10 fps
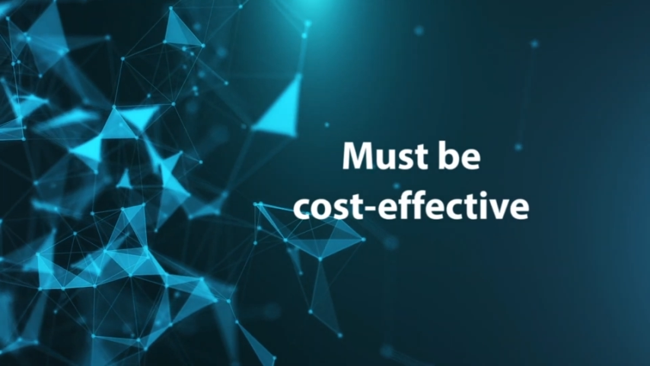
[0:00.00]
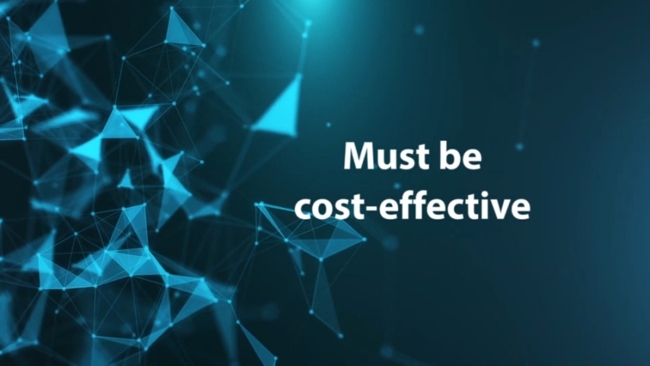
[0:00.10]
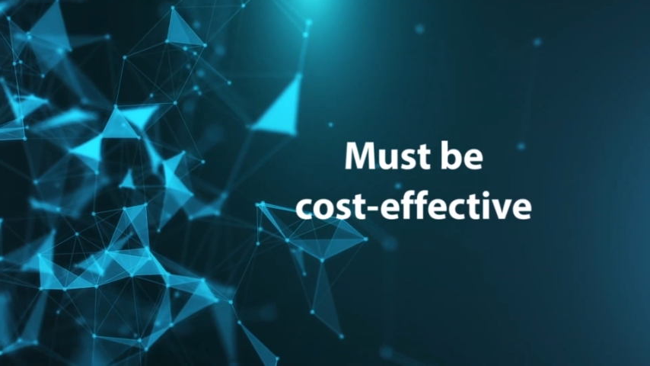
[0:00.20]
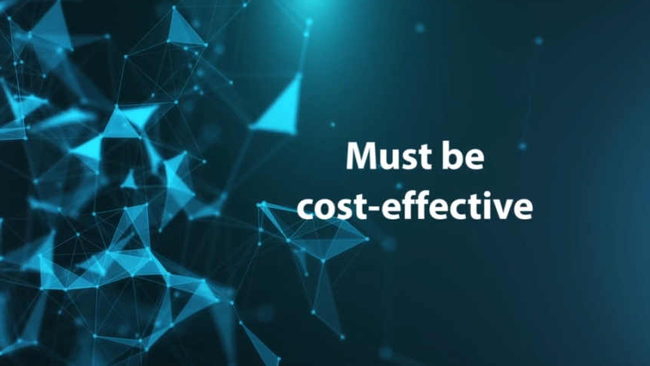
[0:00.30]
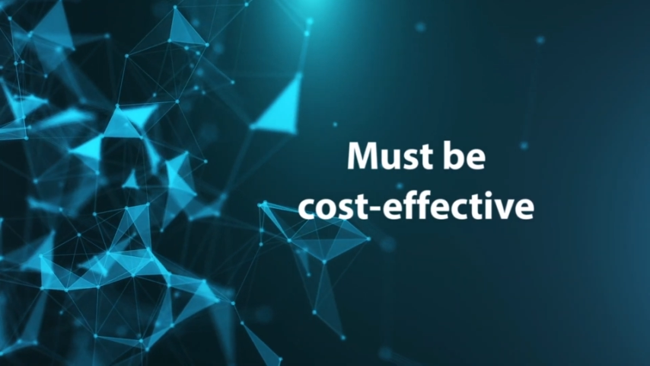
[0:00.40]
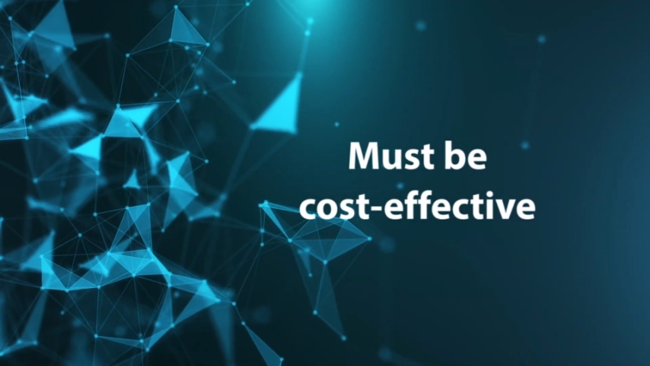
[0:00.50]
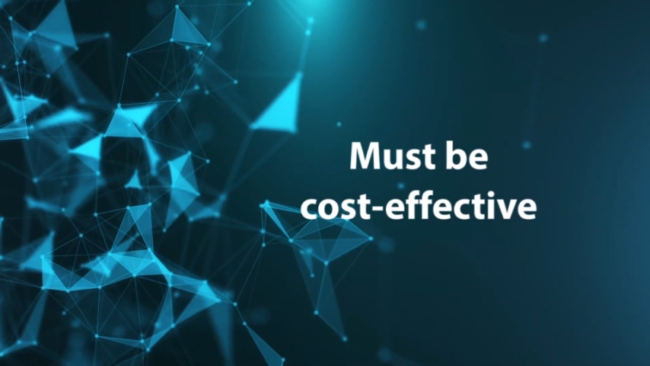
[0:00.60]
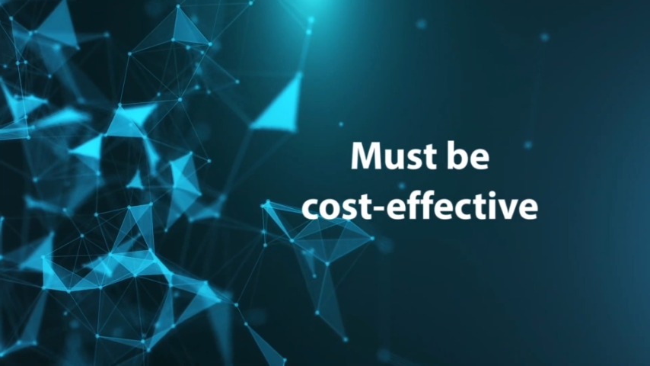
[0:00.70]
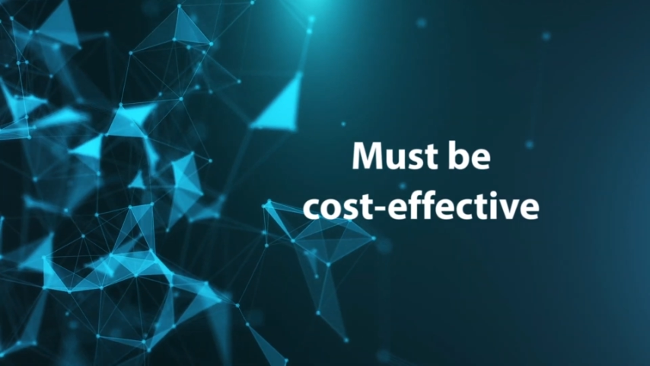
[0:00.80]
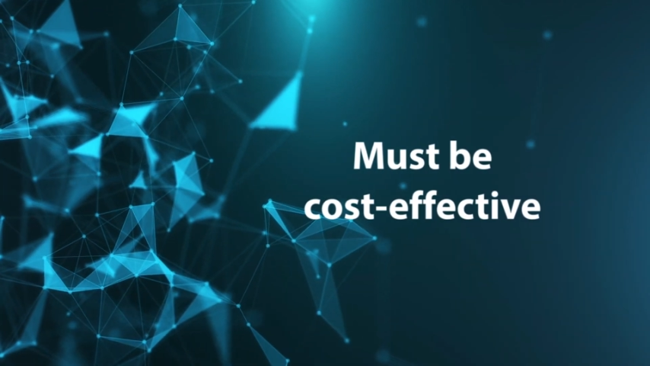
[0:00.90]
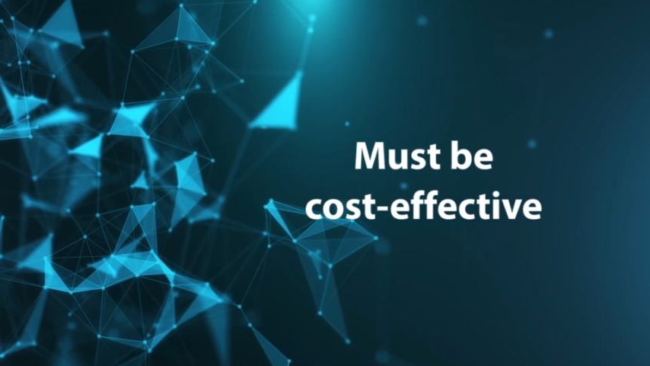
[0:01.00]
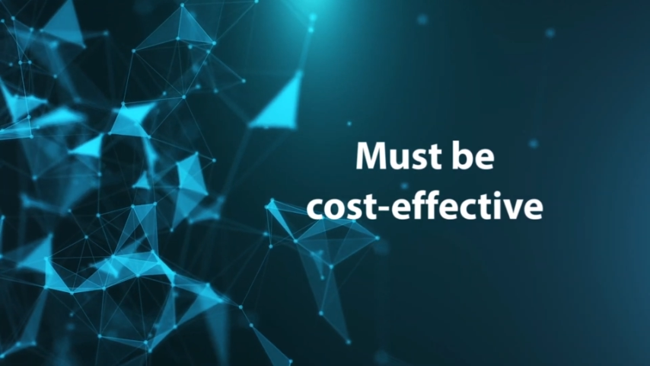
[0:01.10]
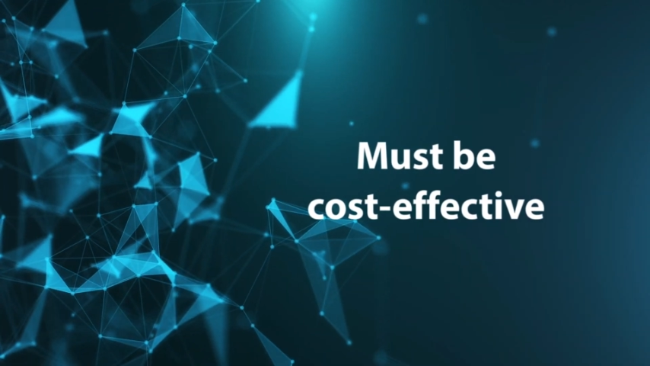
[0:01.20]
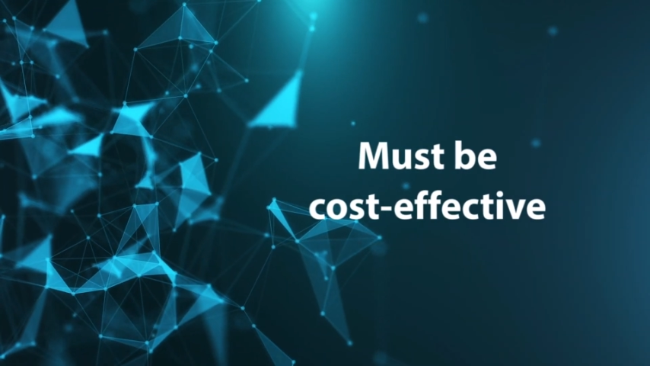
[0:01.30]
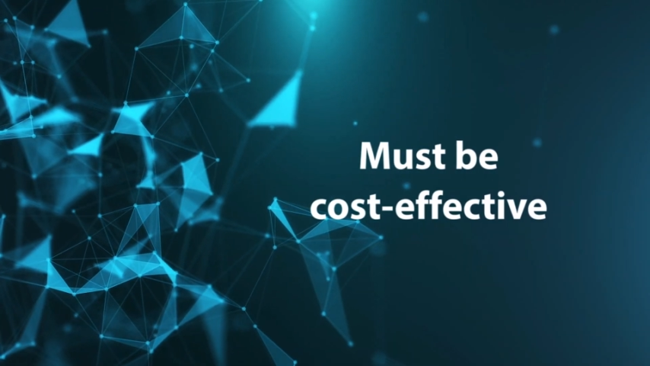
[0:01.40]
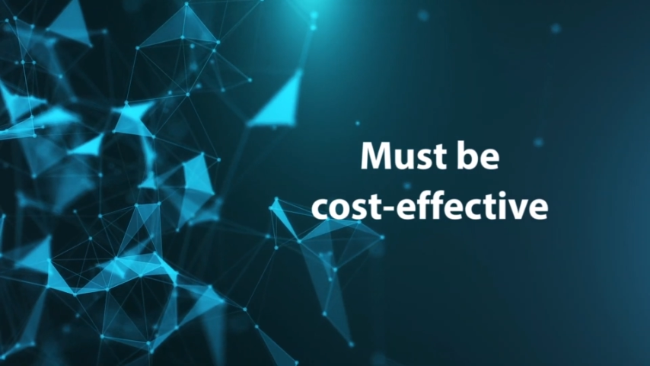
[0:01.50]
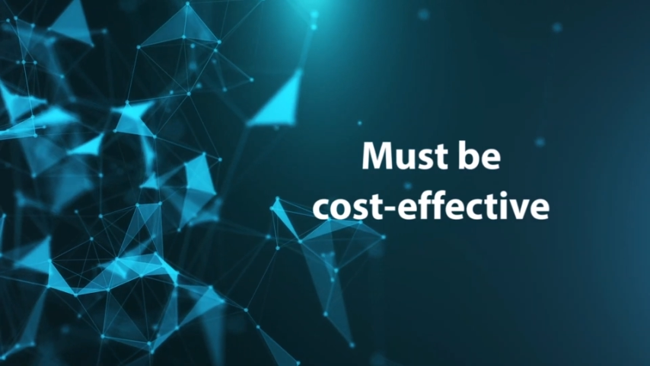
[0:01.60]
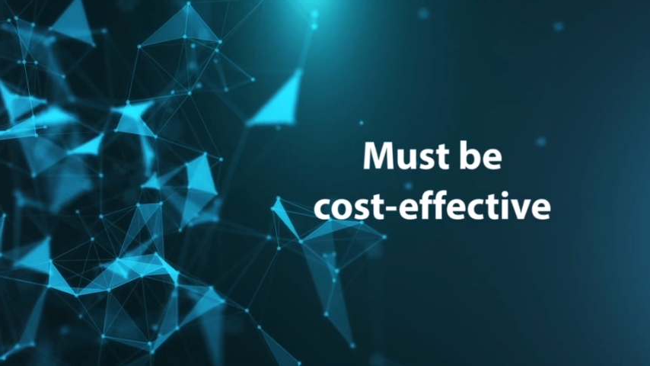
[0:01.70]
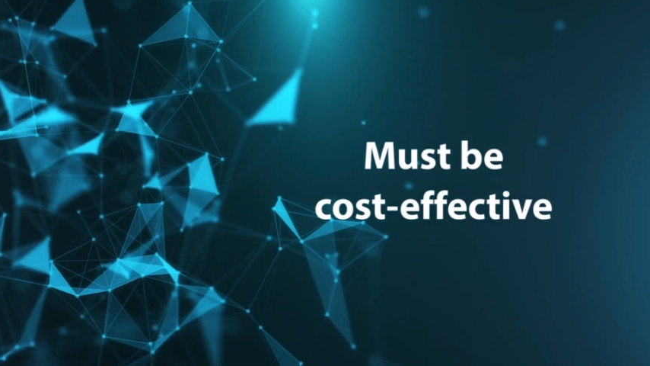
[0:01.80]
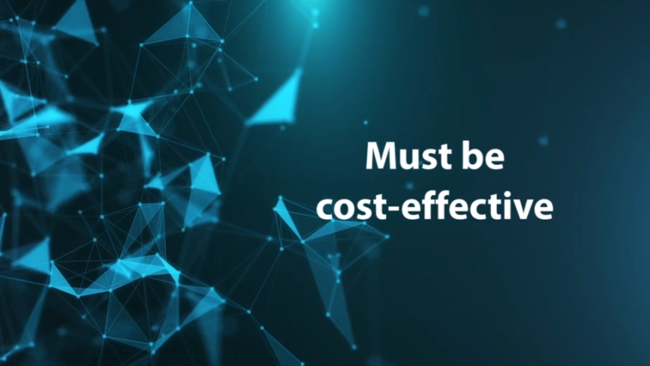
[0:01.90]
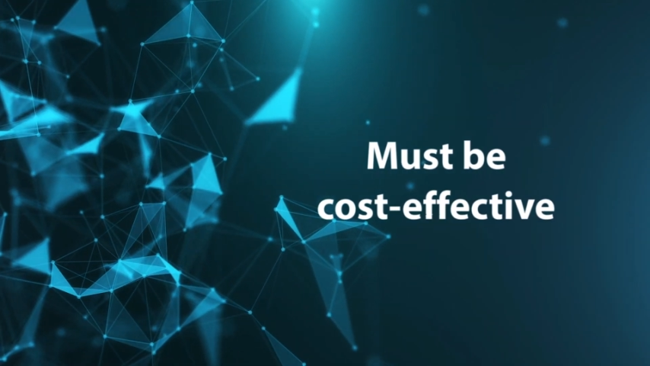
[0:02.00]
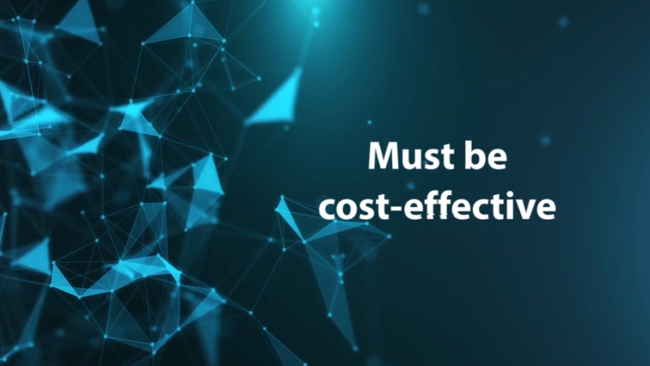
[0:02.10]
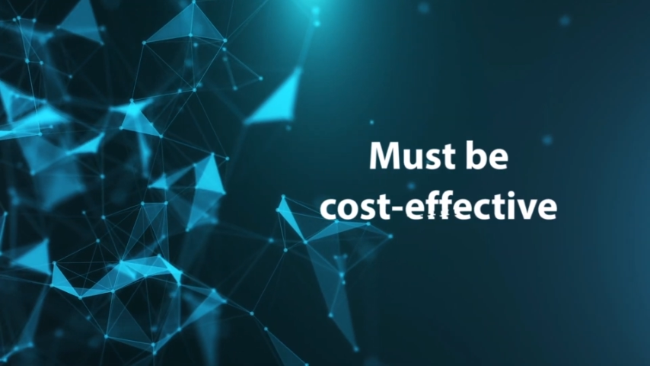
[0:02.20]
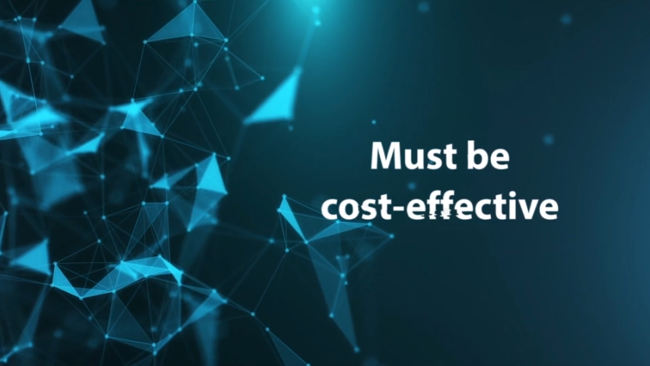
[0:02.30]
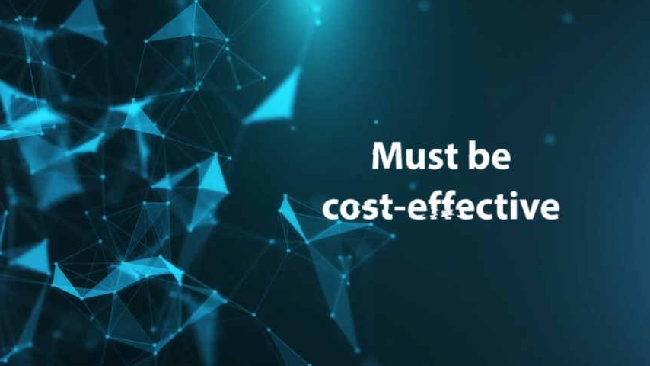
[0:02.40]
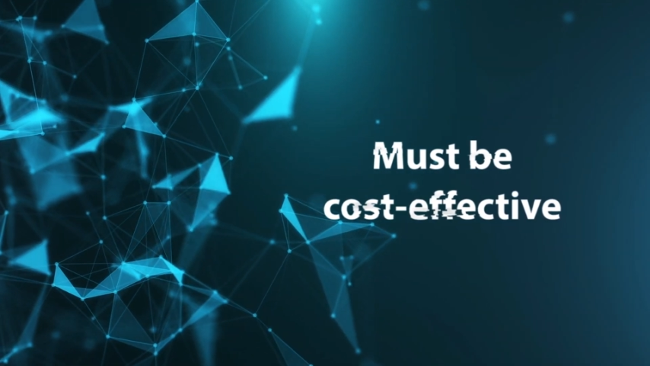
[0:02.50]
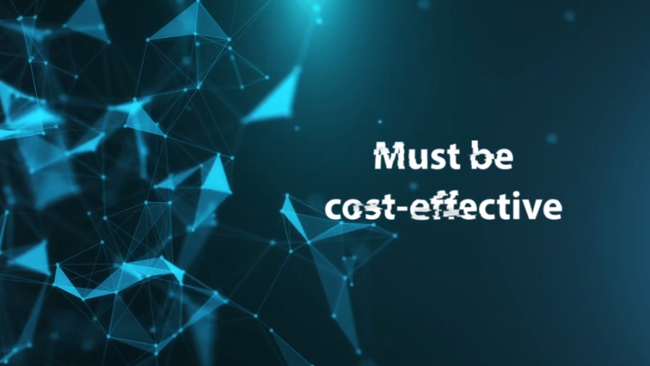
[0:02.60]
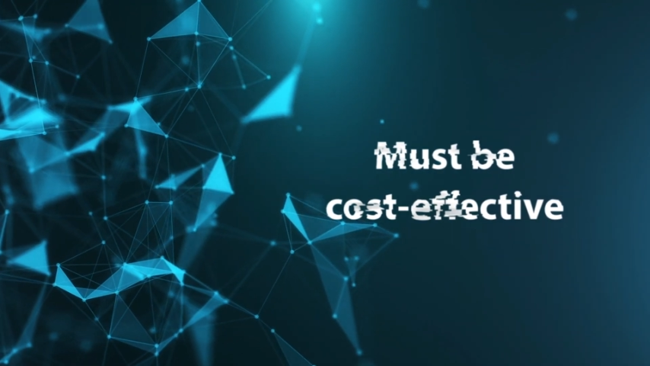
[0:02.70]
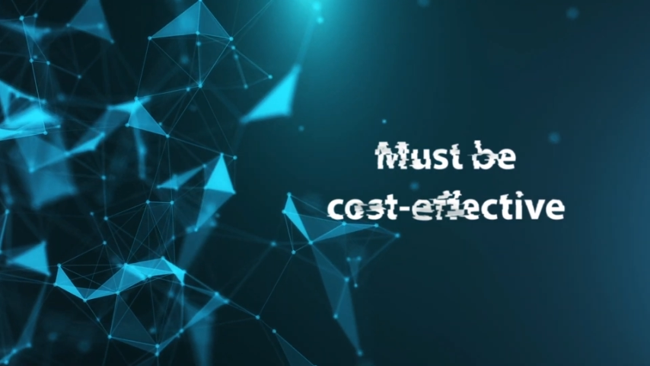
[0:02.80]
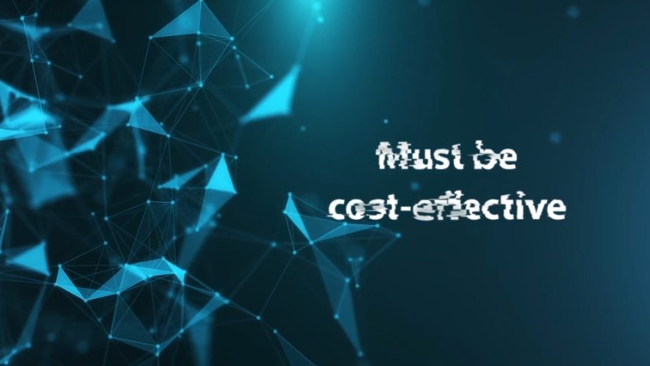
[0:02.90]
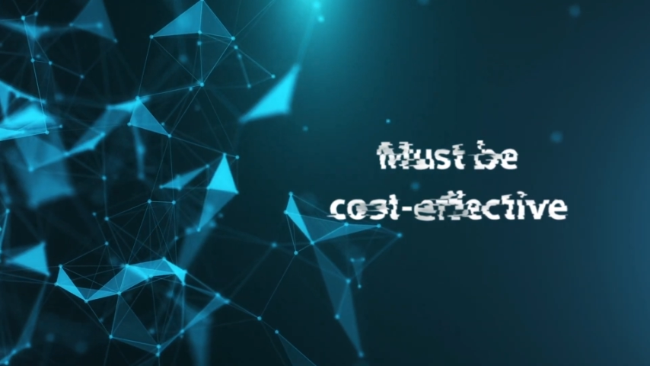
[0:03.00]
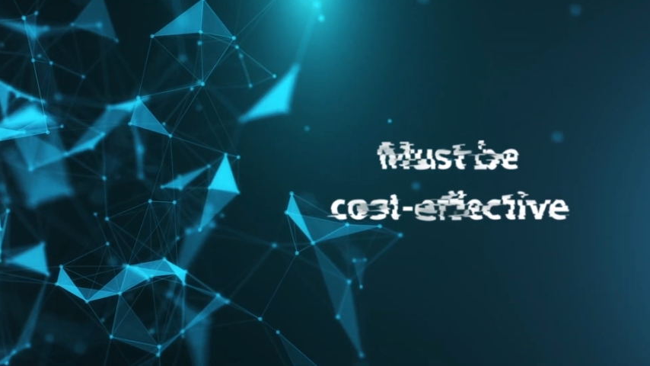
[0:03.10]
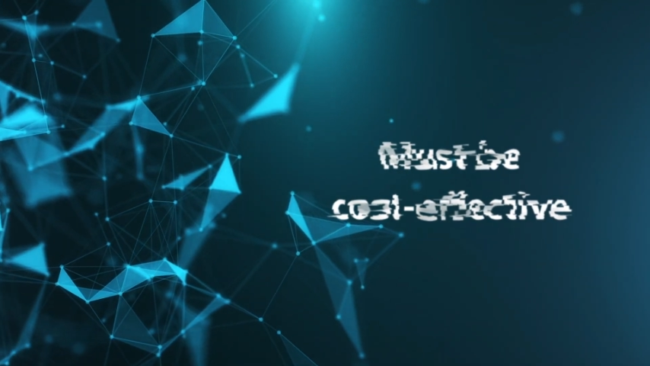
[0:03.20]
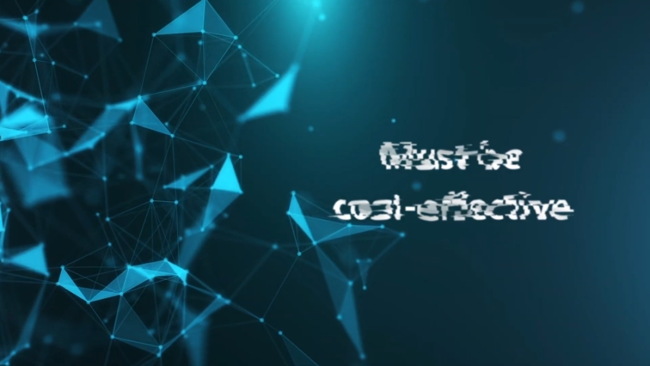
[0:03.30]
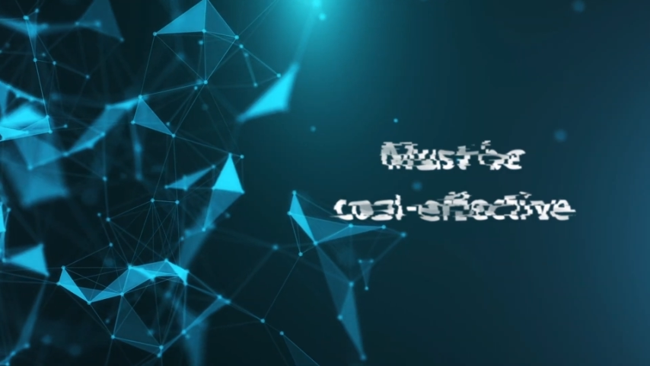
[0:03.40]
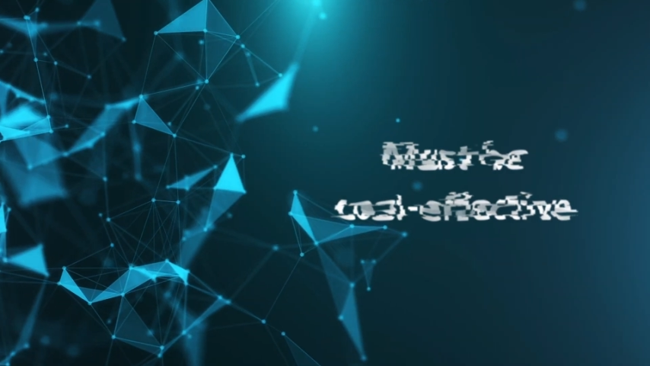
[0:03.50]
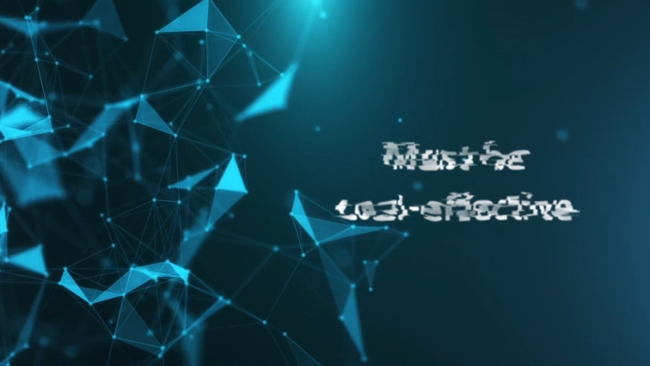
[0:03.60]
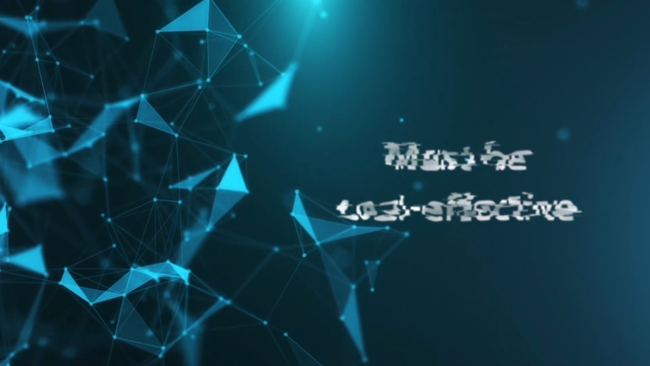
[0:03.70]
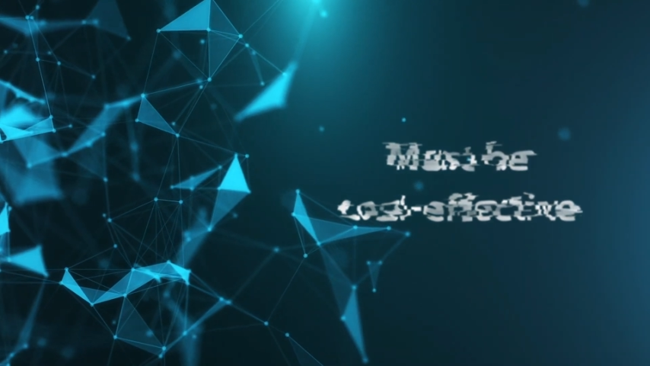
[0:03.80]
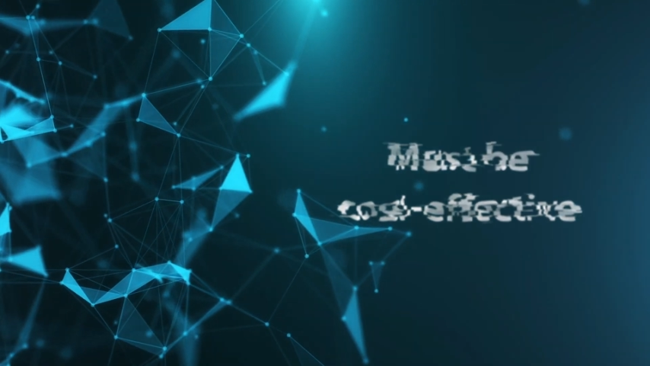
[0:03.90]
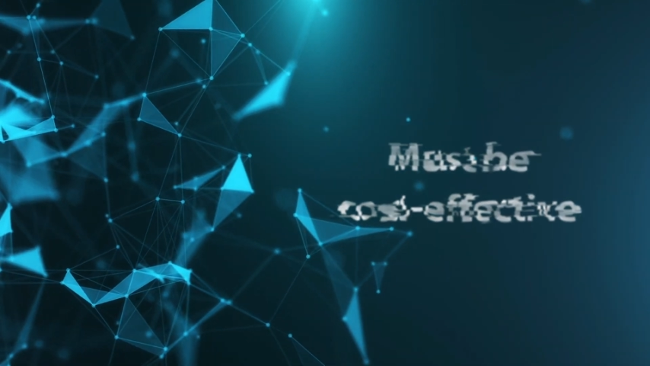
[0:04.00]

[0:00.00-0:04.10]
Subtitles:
No face is visible, so there are no lips to read.